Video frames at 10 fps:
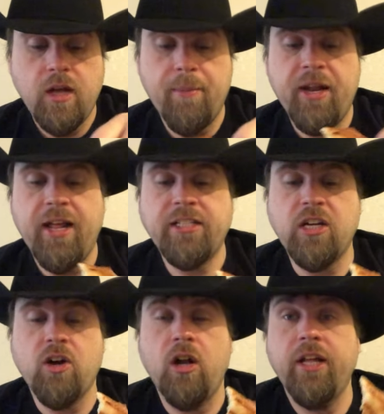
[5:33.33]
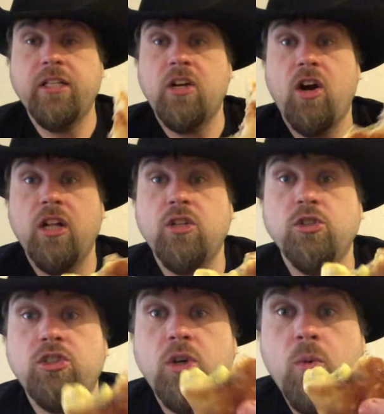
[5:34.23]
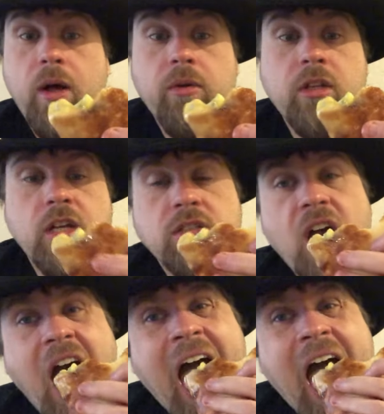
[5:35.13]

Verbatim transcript: I mean, I like the garlic. The garlic goes so well with this.